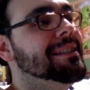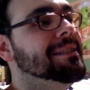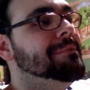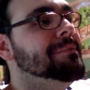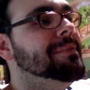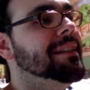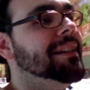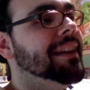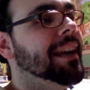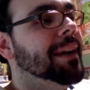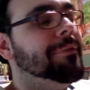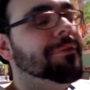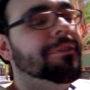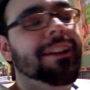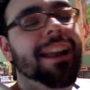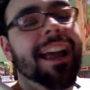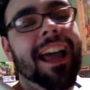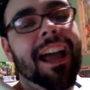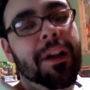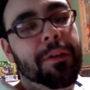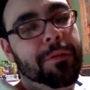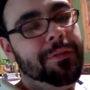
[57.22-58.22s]
But I'm going
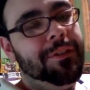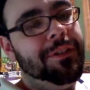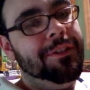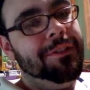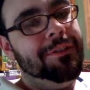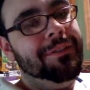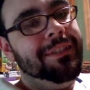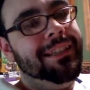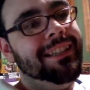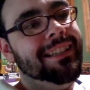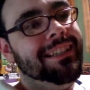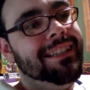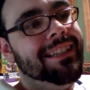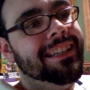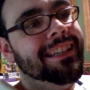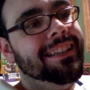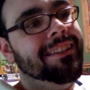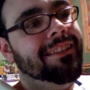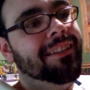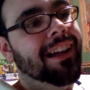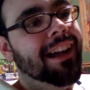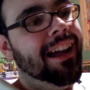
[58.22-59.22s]
to have to until